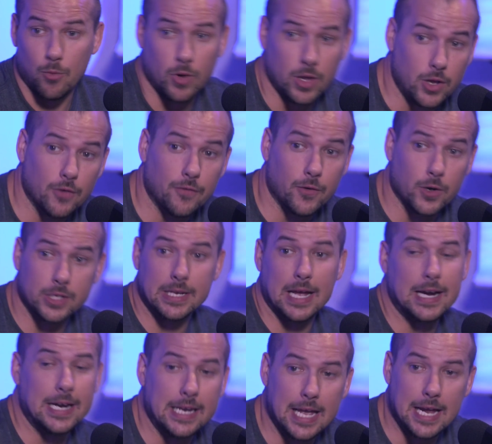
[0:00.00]
With your first
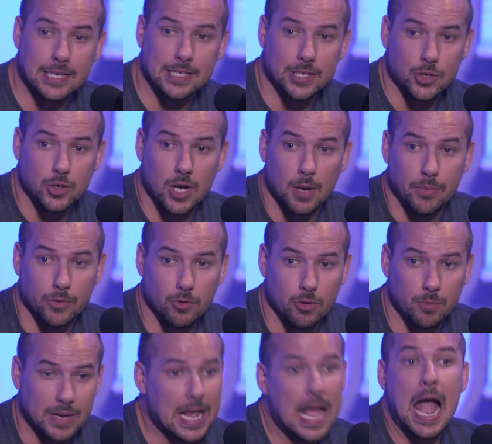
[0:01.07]
ninety days that you come through
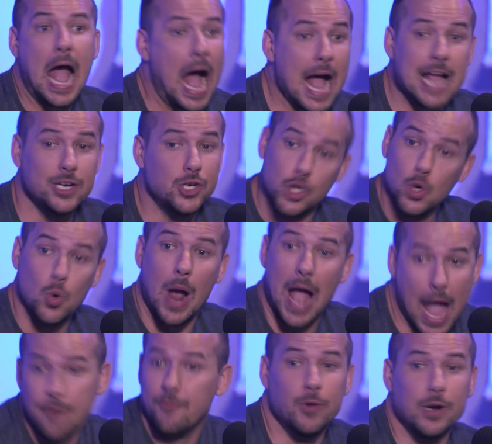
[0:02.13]
with me, I do
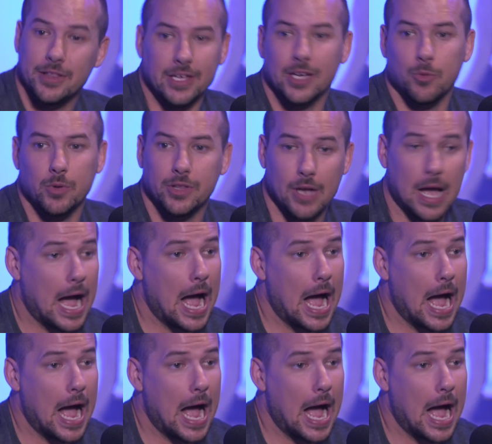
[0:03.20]
everything with you.